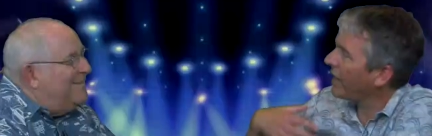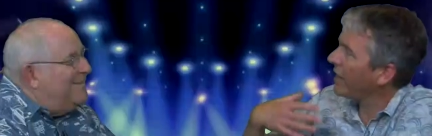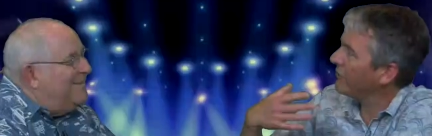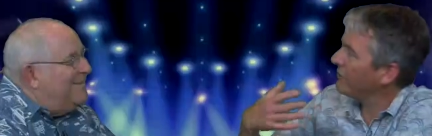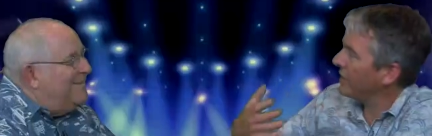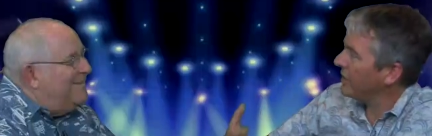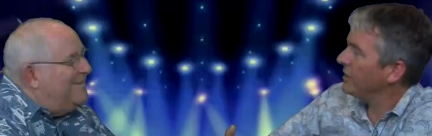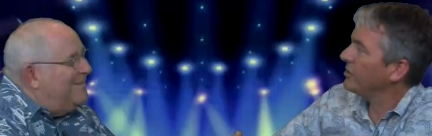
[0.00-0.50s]

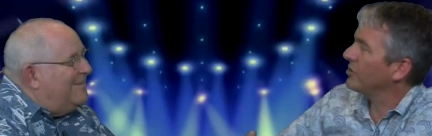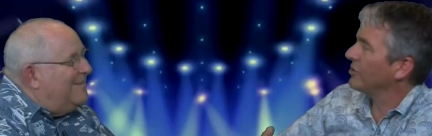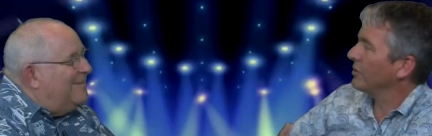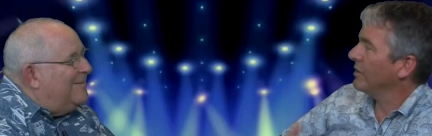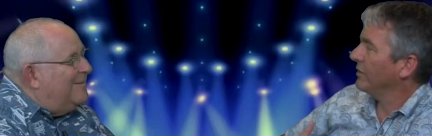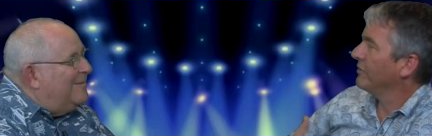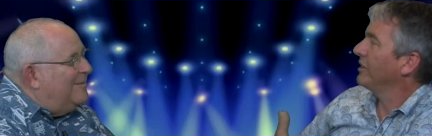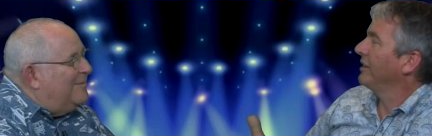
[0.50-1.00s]
Speaker 1: have a
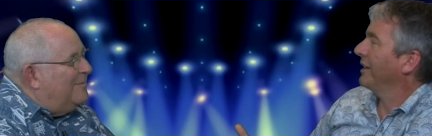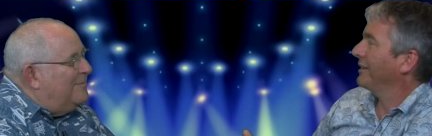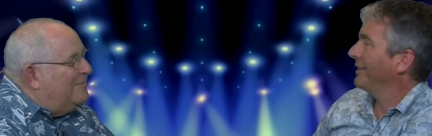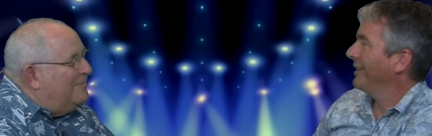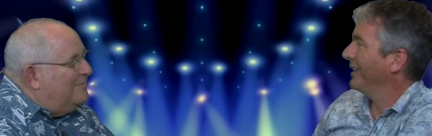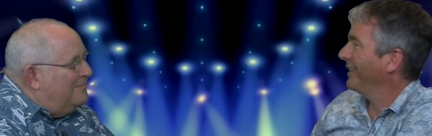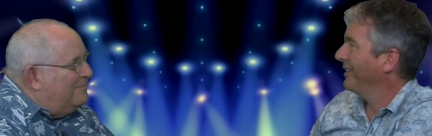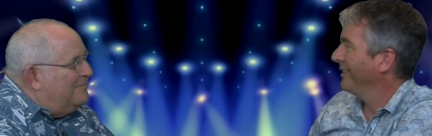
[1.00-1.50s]
history of
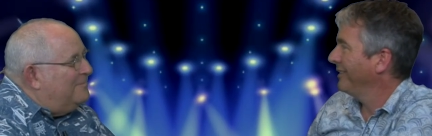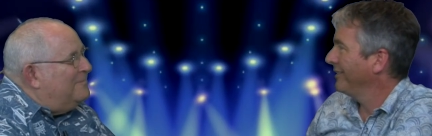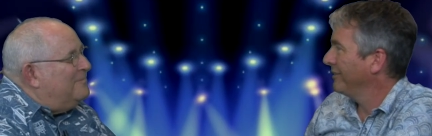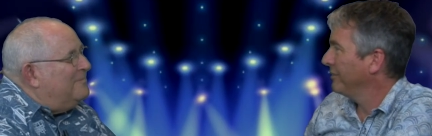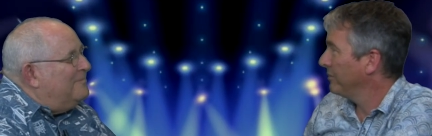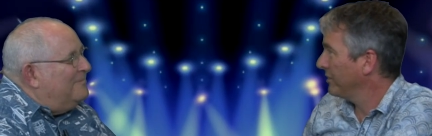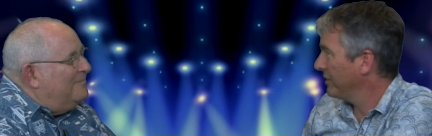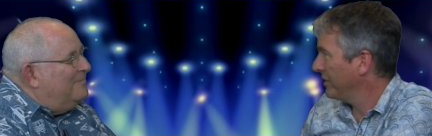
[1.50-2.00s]
collecting
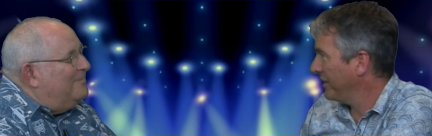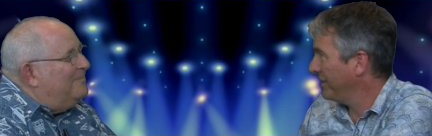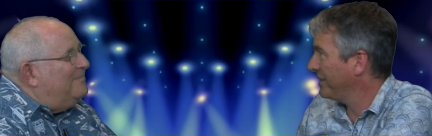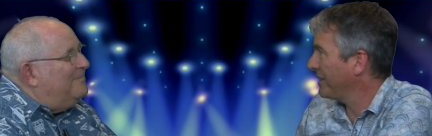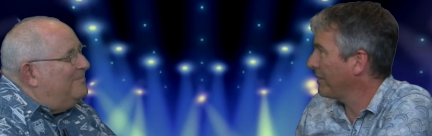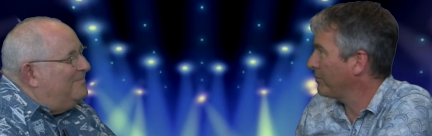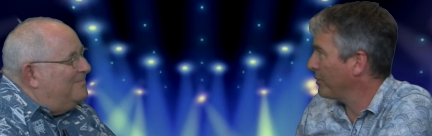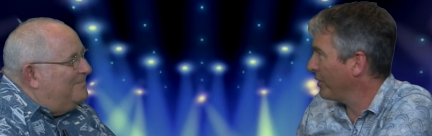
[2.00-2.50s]

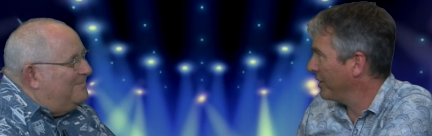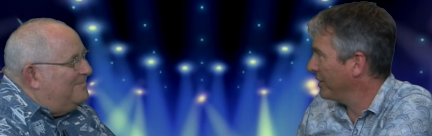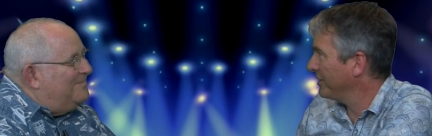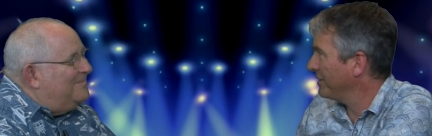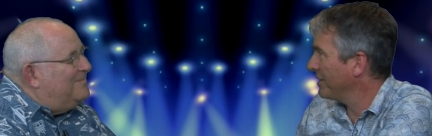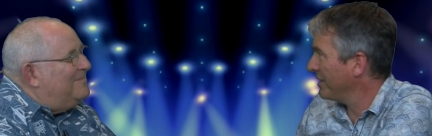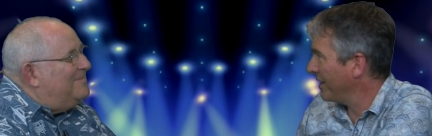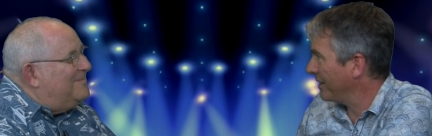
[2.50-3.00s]

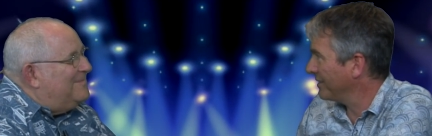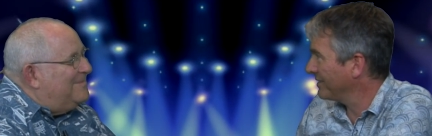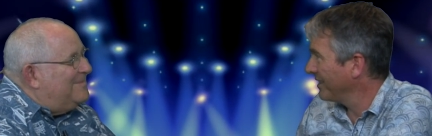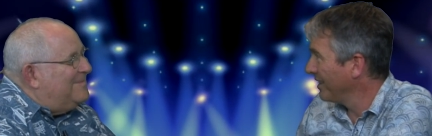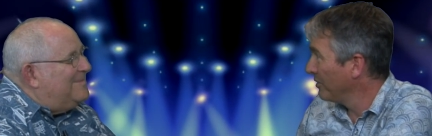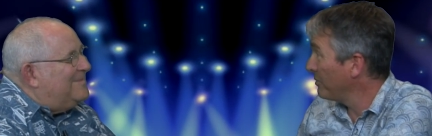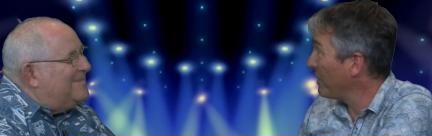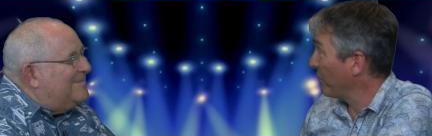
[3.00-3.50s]
contemporary things.
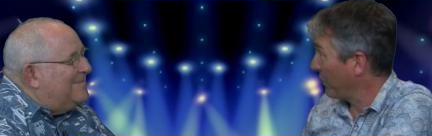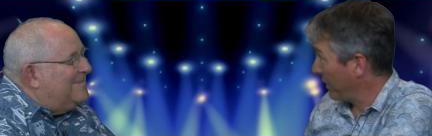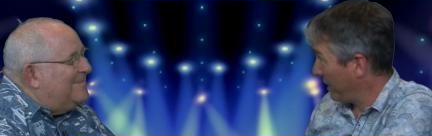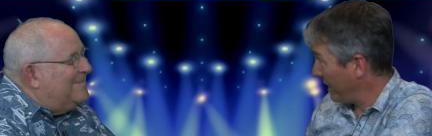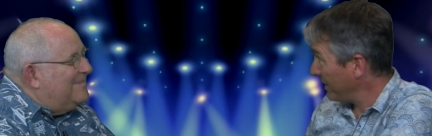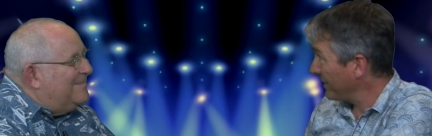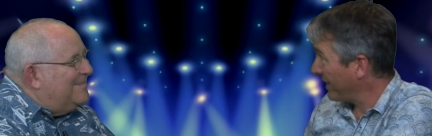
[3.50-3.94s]
We forget